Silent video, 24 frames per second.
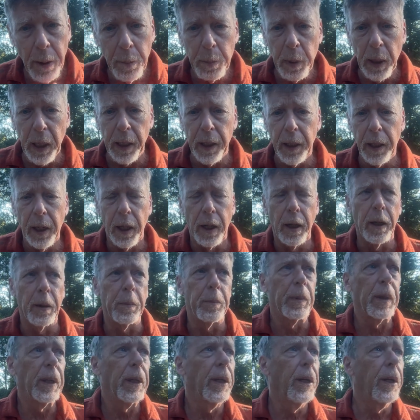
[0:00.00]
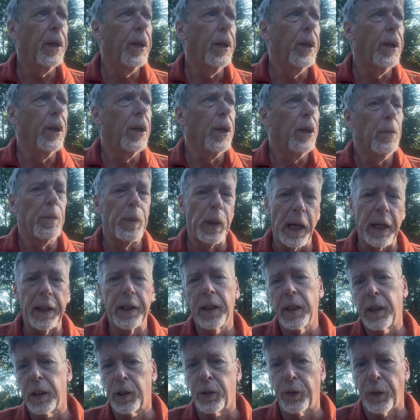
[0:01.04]
But I
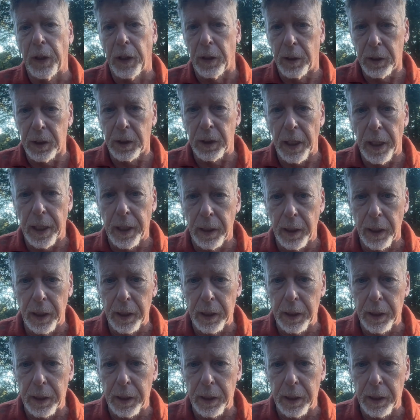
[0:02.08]
think it's fair to say,